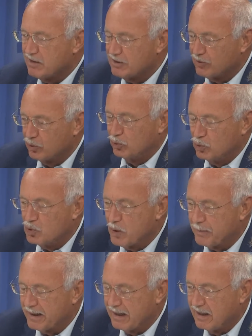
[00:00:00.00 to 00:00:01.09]
But this
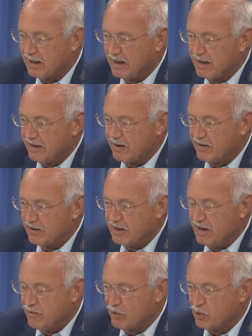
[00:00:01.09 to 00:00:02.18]
doesn't mean that we have to wait for
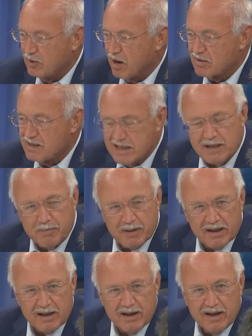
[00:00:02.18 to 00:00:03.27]
everything to be ready.
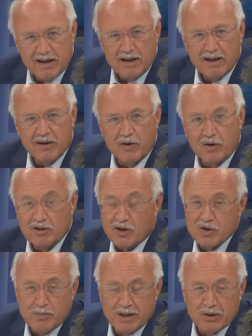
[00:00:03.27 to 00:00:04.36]
I think we need to
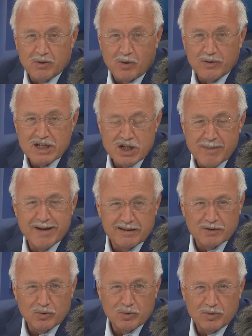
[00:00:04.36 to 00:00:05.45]
try to anticipate.
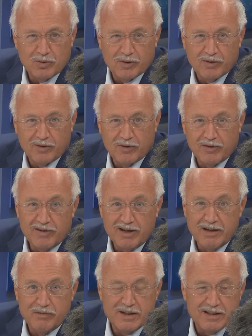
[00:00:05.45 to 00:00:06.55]
In the
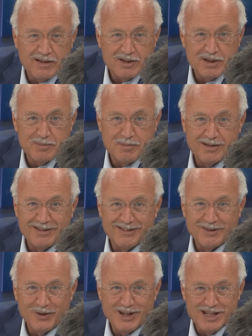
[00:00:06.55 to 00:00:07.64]
hospitals, we've never waited
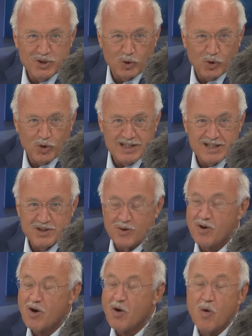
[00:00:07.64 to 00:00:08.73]
for
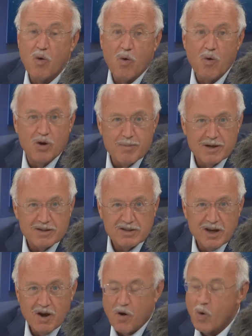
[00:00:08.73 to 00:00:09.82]
financing or
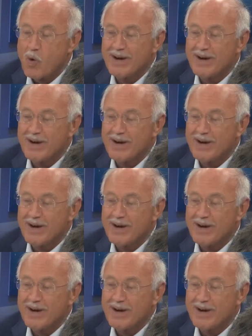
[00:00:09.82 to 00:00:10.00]
authorizations.